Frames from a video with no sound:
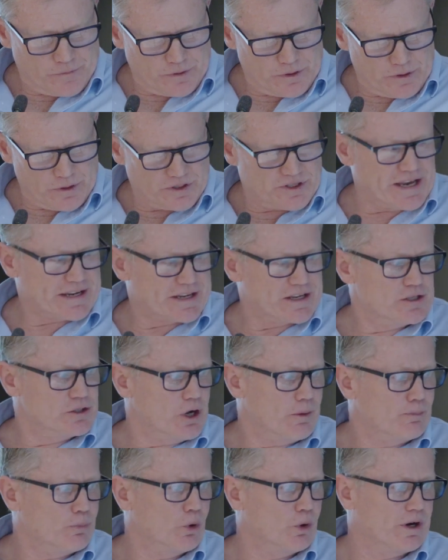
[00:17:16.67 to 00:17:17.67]
The second
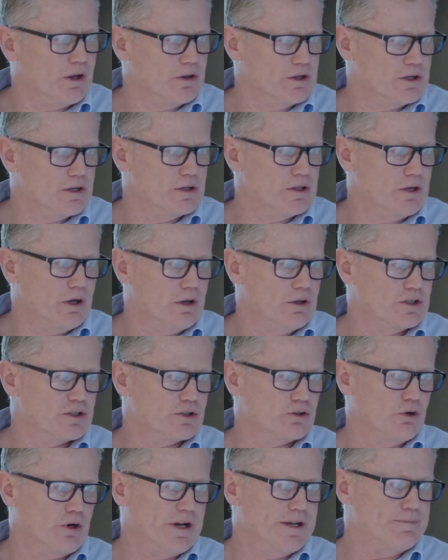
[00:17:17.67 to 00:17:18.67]
dot point on the
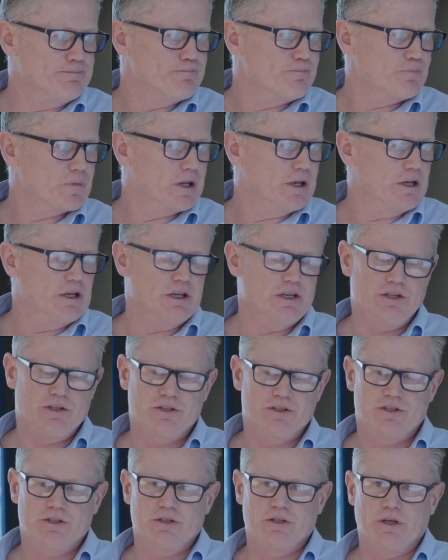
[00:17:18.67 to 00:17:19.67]
screen
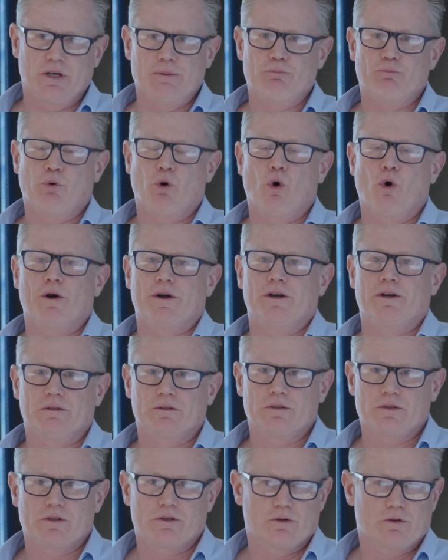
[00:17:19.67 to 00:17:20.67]
is an important.
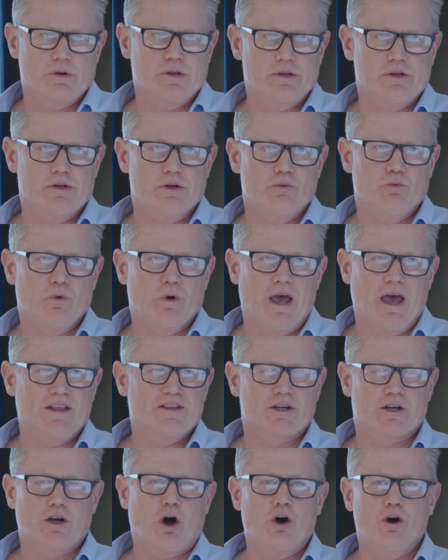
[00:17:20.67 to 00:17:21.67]
As a
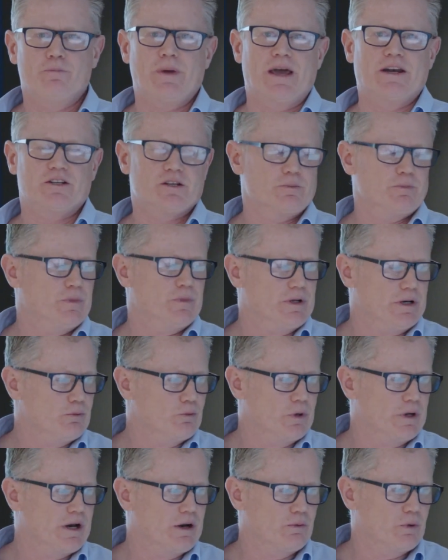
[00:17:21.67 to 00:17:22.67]
code management committee,
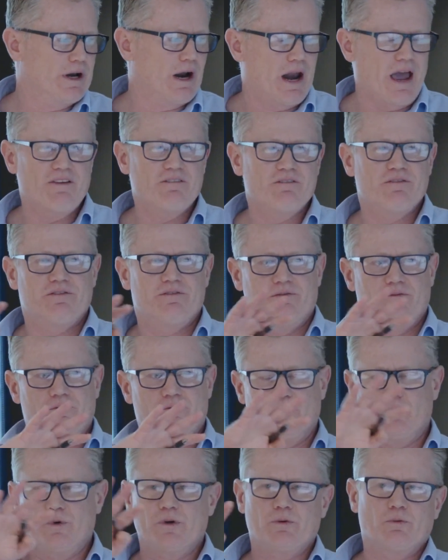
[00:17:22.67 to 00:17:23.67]

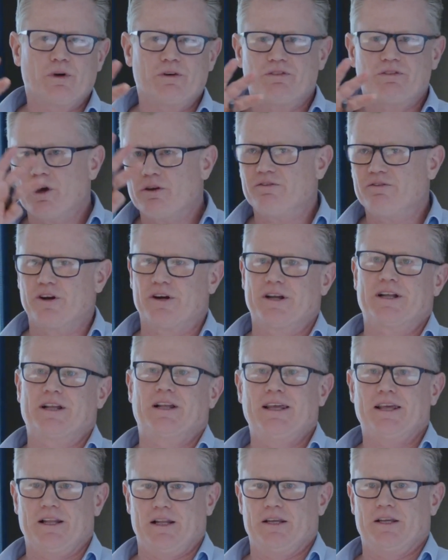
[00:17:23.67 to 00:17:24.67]
we've heard very
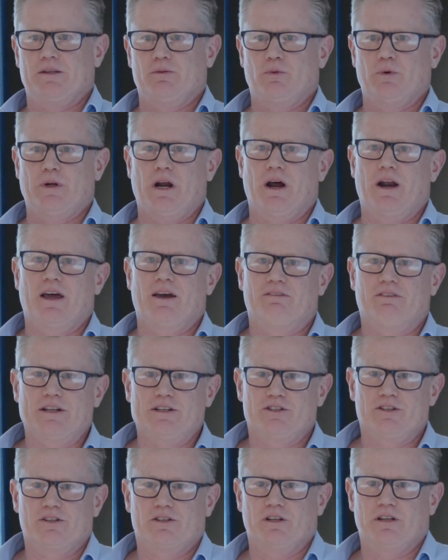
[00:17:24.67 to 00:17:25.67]
clearly we don't have
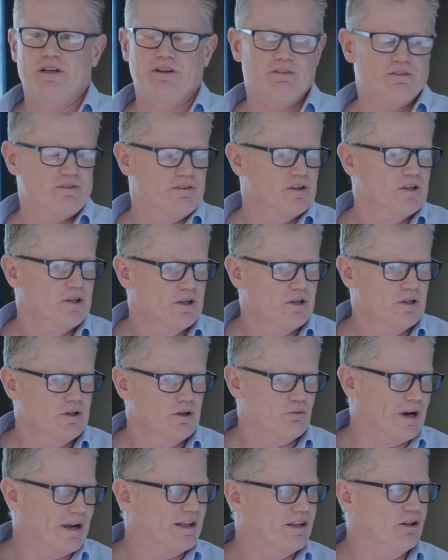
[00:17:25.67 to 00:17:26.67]
legislative,
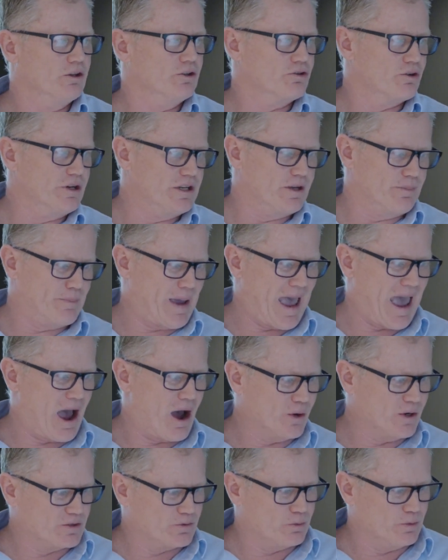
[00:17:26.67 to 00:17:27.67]
regulatory
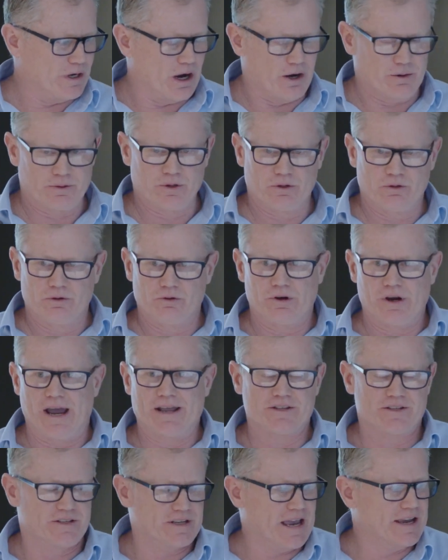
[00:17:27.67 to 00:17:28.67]
powers. We don't
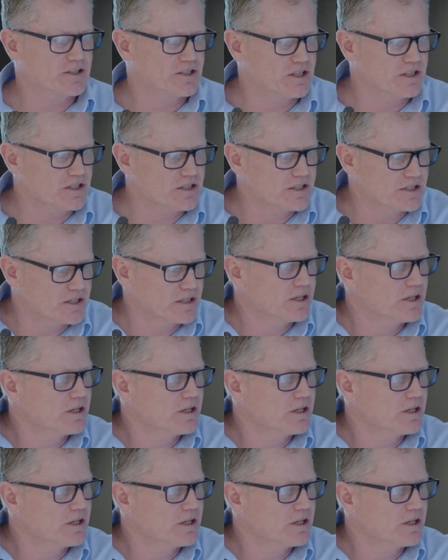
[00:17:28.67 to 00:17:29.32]
create sanctions.